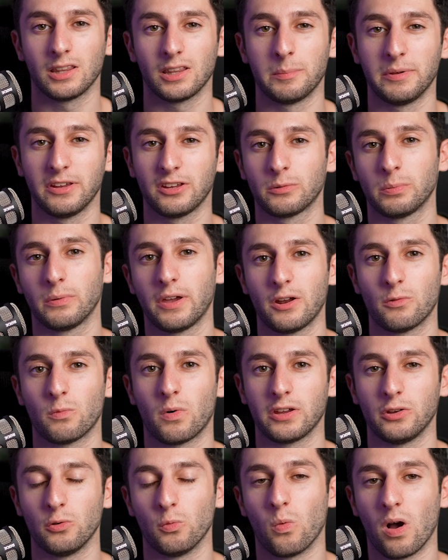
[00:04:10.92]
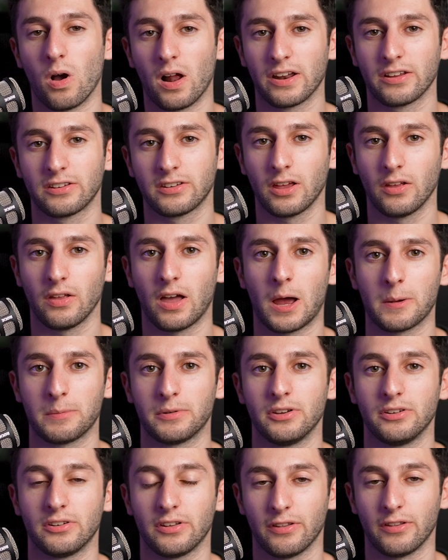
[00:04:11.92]
let me explain why you want to sell
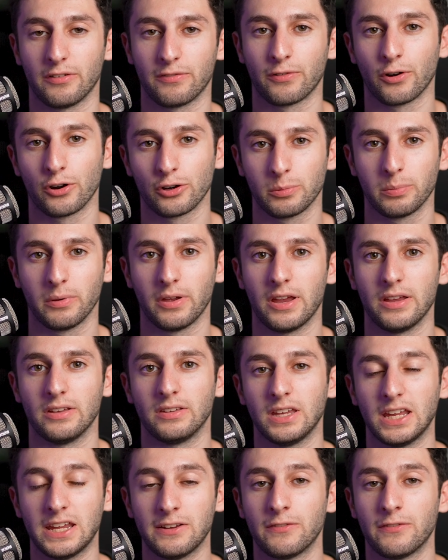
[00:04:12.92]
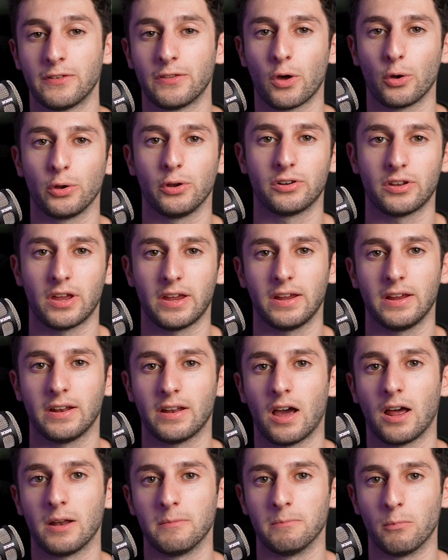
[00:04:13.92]
options in the first place, even though you're taking
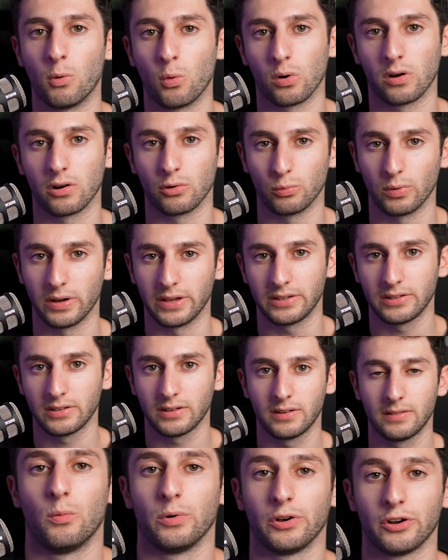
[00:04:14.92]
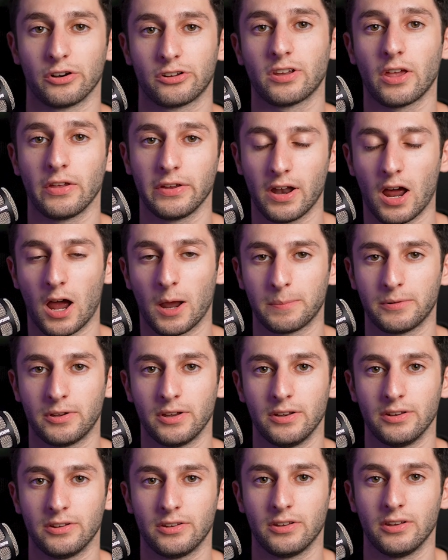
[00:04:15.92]
on more risk. When you're selling
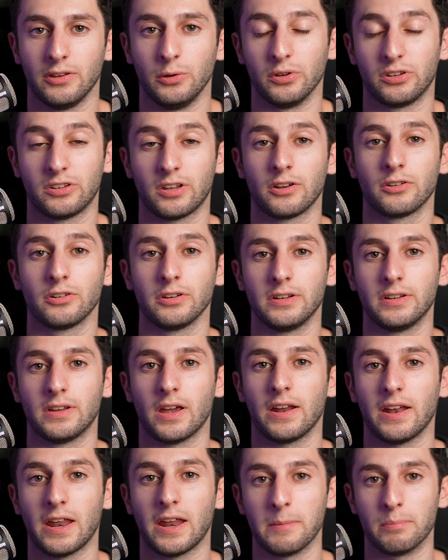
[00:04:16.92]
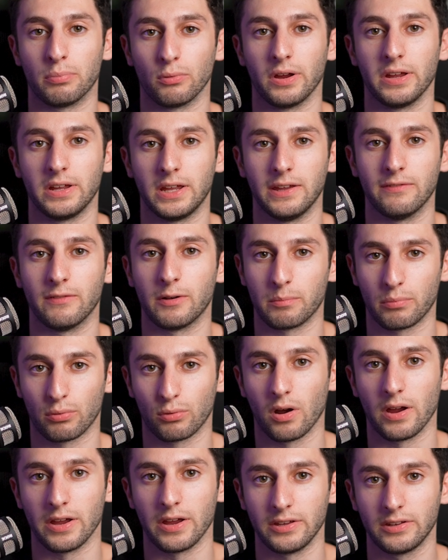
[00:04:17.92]
options, you essentially get a break-even
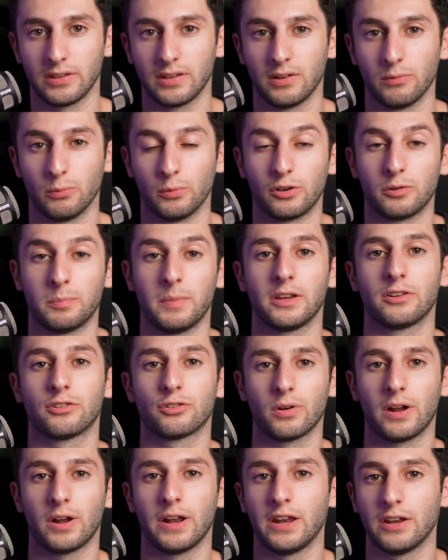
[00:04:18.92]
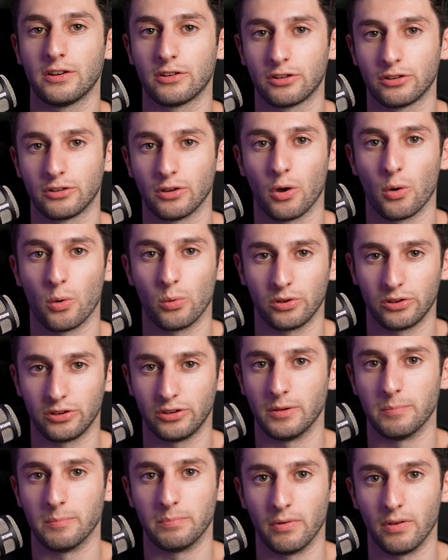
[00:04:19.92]
price, which makes trading so
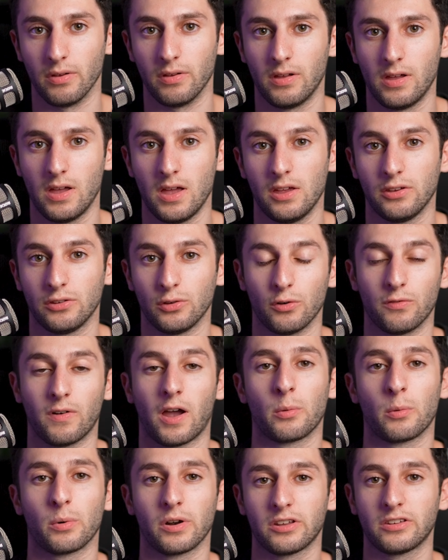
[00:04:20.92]
simple. So if I were to